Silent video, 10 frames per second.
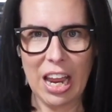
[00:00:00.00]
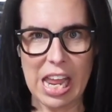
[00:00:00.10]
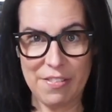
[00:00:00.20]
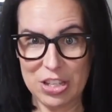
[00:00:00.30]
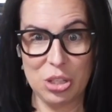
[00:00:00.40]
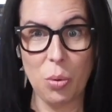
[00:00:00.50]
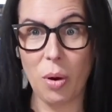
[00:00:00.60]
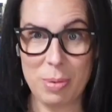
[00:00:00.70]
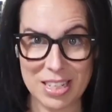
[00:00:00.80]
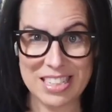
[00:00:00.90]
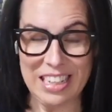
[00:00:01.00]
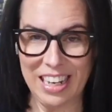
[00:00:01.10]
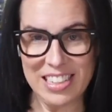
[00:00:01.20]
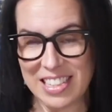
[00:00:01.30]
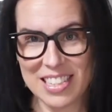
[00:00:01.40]
if it's your
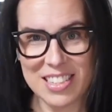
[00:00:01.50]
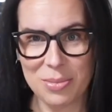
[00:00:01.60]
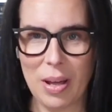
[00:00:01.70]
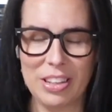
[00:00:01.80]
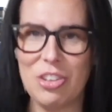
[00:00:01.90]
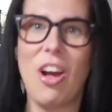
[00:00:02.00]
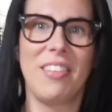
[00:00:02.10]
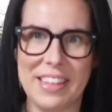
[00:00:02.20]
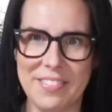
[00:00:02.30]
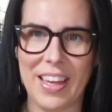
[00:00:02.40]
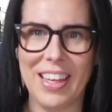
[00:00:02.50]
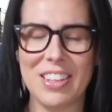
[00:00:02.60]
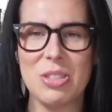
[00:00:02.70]
business, well, you're not leaving.